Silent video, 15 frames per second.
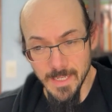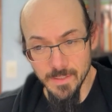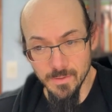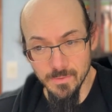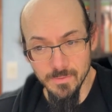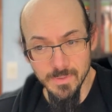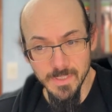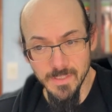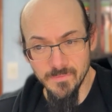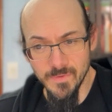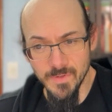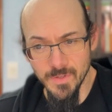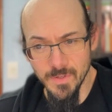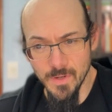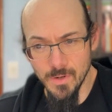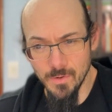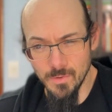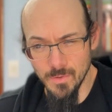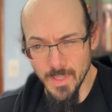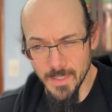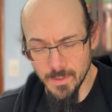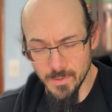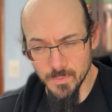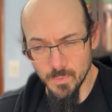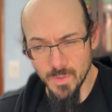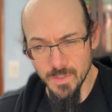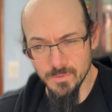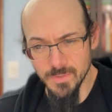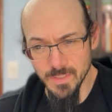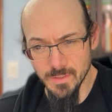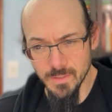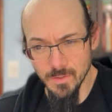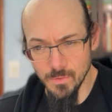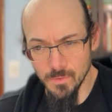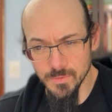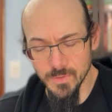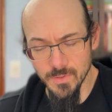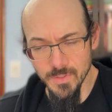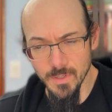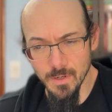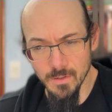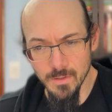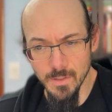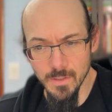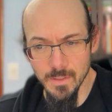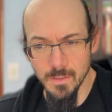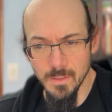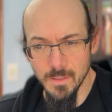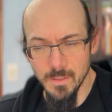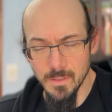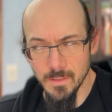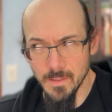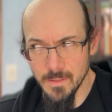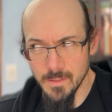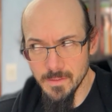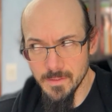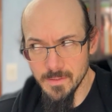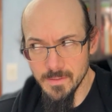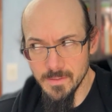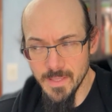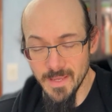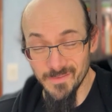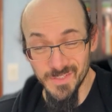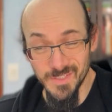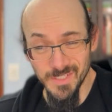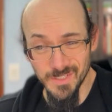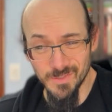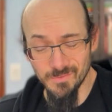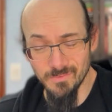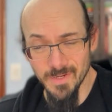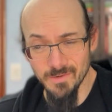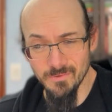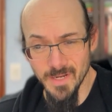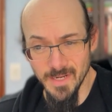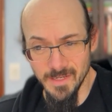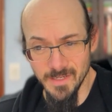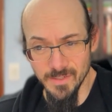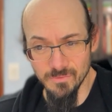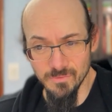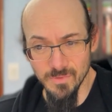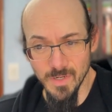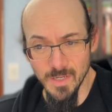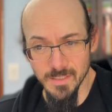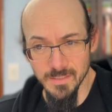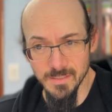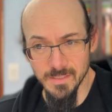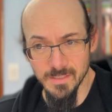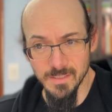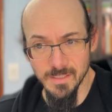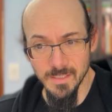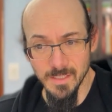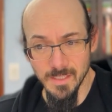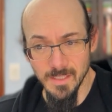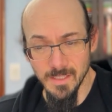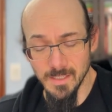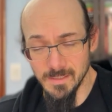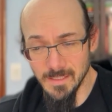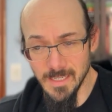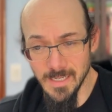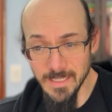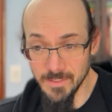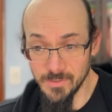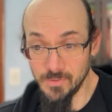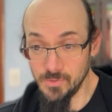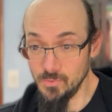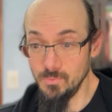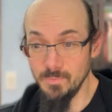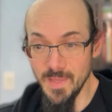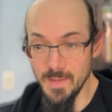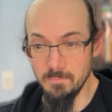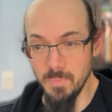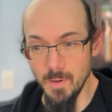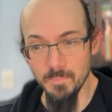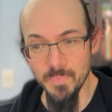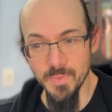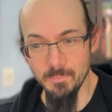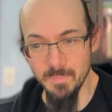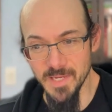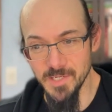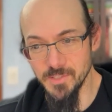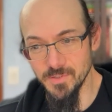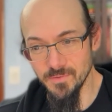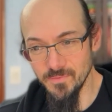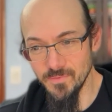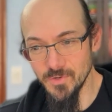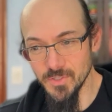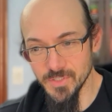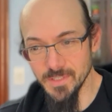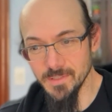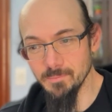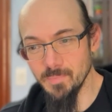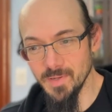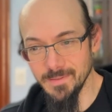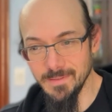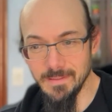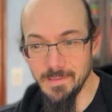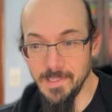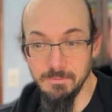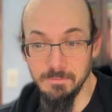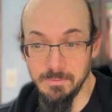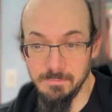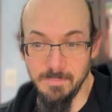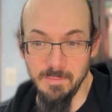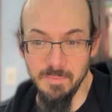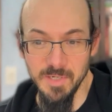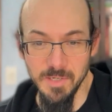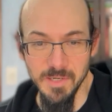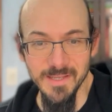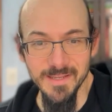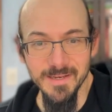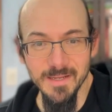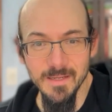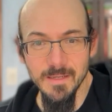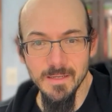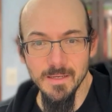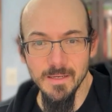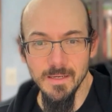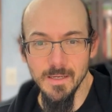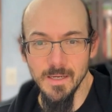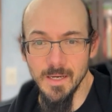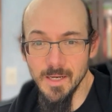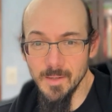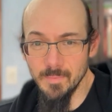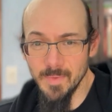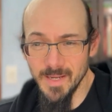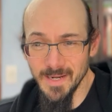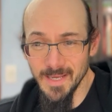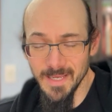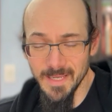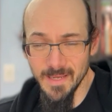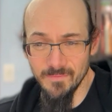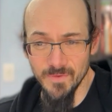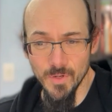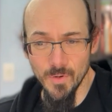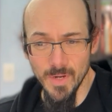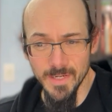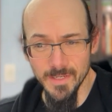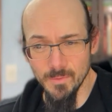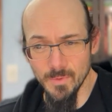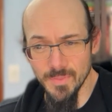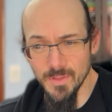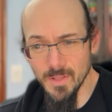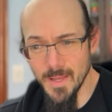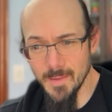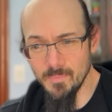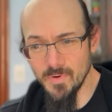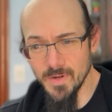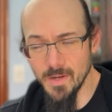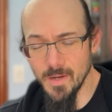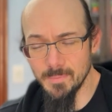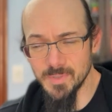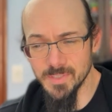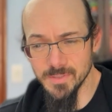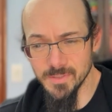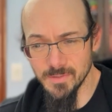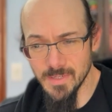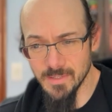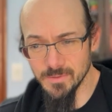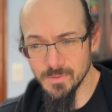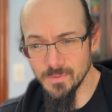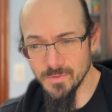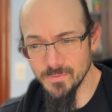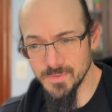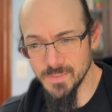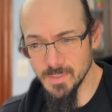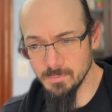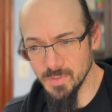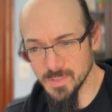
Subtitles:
don't even know, like, because we're using the older Yara. They have since rewritten in Rust. I assume they bumped the major version, but you know, maybe not. And I have no idea what the library options around sort of C++